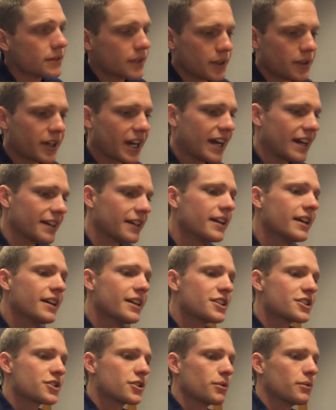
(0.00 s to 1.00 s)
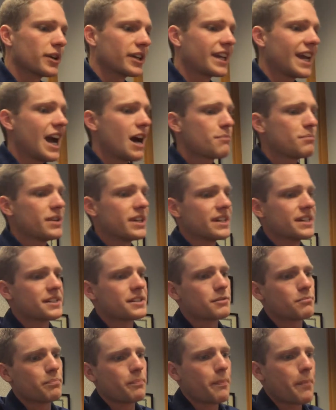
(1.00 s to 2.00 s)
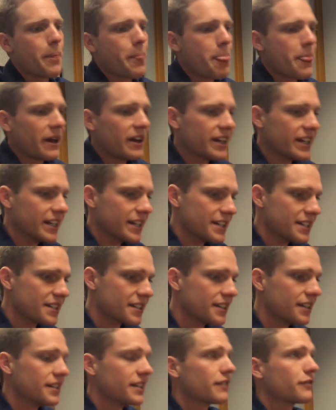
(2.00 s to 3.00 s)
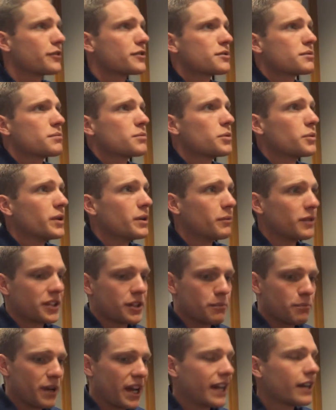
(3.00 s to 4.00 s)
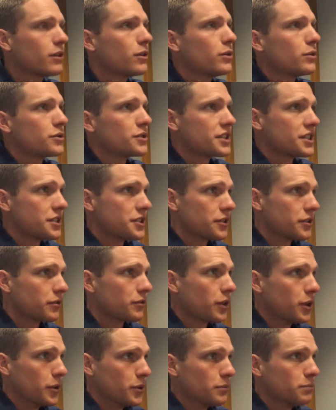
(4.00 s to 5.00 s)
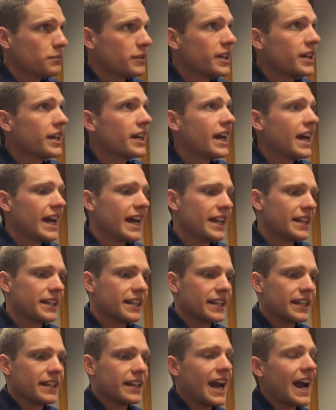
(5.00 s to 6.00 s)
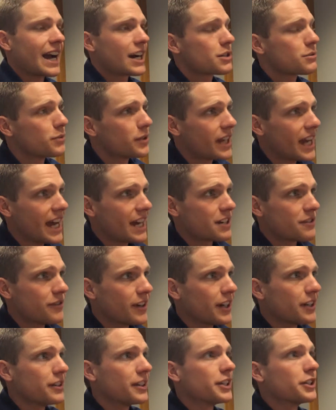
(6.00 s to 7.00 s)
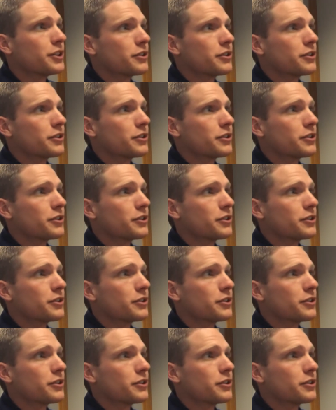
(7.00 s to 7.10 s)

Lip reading: Okay. So what gap is the difference between what the bank holds as your loan and the actual cash value that